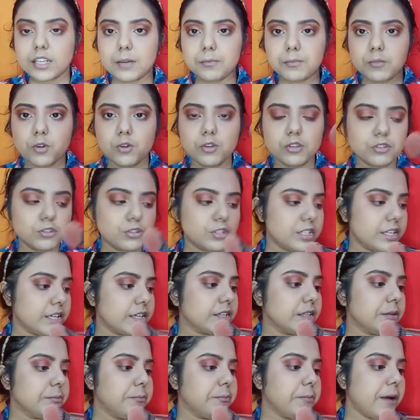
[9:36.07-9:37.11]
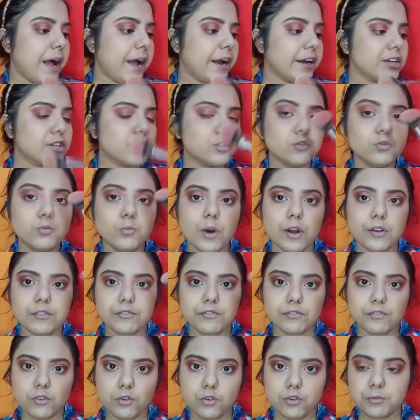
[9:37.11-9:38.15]
I'm going to take the PAC
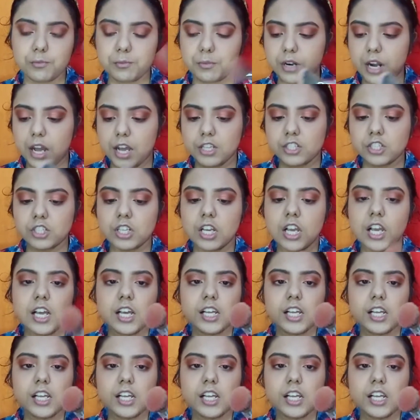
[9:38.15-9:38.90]
214 brush.